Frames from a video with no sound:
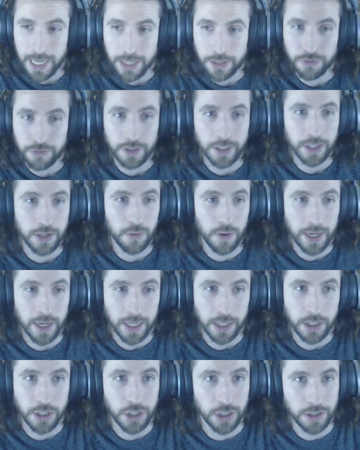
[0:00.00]
really
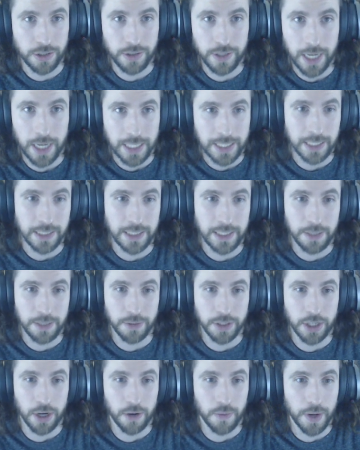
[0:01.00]
quick, just so you guys can see
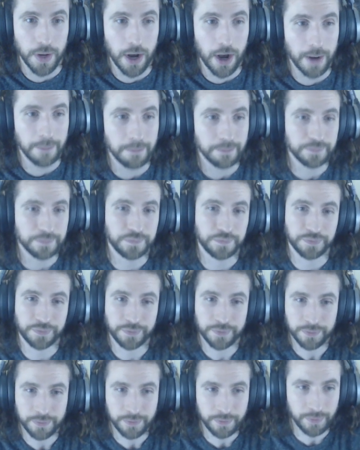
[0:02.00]
what's going on.
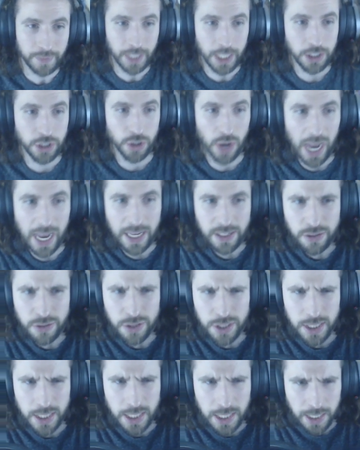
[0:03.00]
So as you
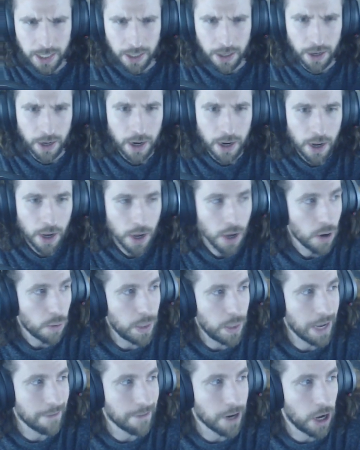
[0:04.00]
see here,
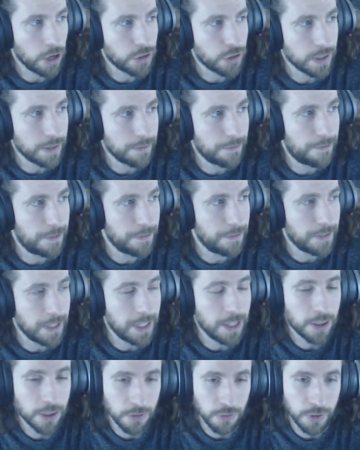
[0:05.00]
we have
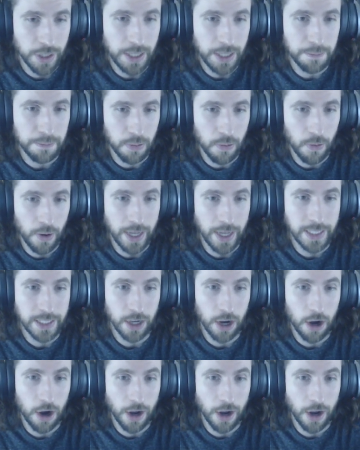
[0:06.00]
153 points on